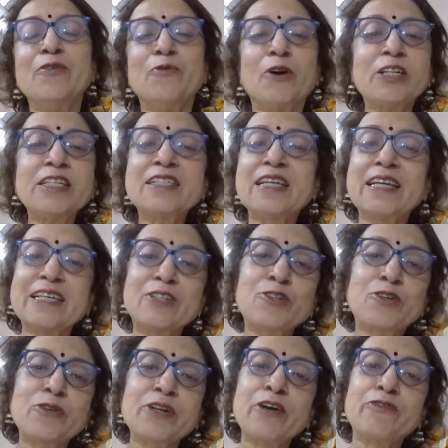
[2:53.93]
what is the
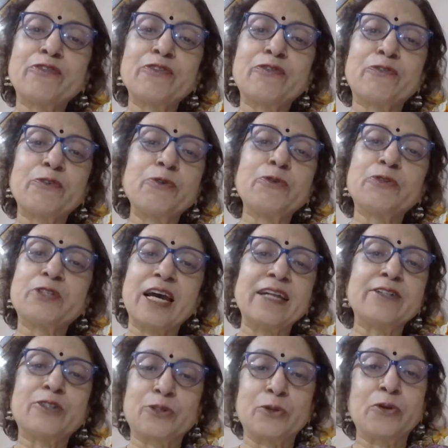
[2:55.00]
history of the fruit
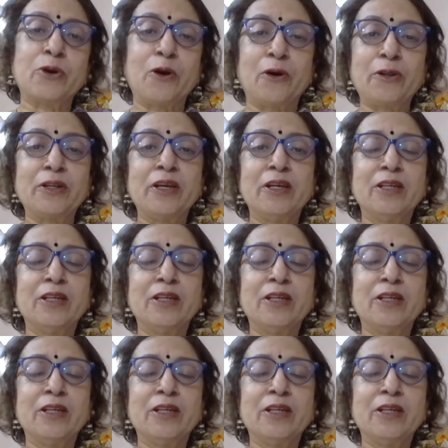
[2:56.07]
and so on.